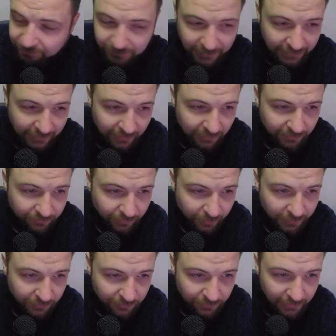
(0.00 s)
a killer for
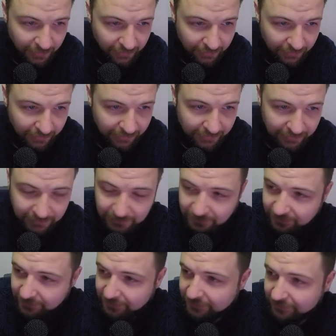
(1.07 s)
me today. At
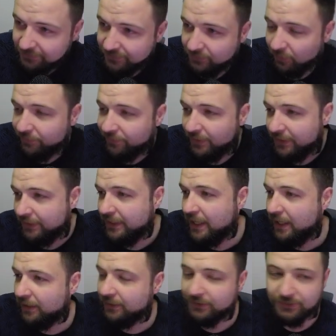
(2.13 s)

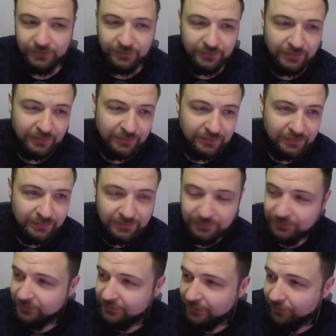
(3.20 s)
$1,200.
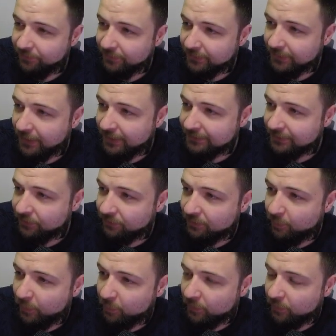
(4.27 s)
It's definitely nice. I don't
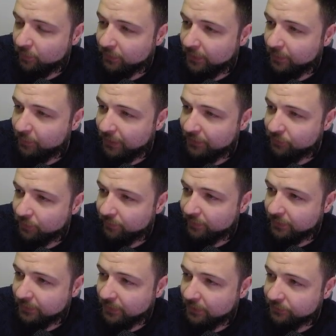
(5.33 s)
remember when I made
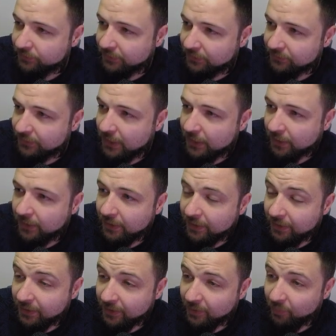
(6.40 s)
$1,200 in that stock.
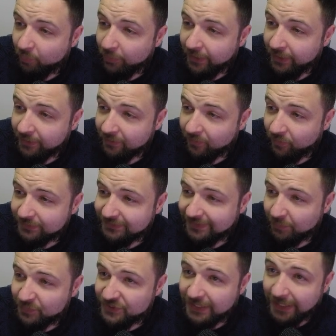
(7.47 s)
But what's
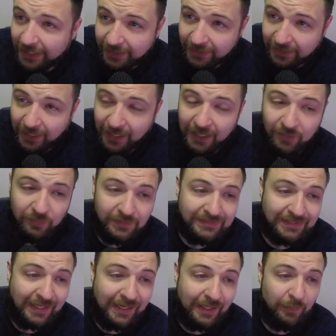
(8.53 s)
upsetting, I was
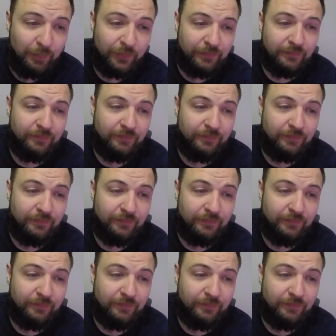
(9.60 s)
up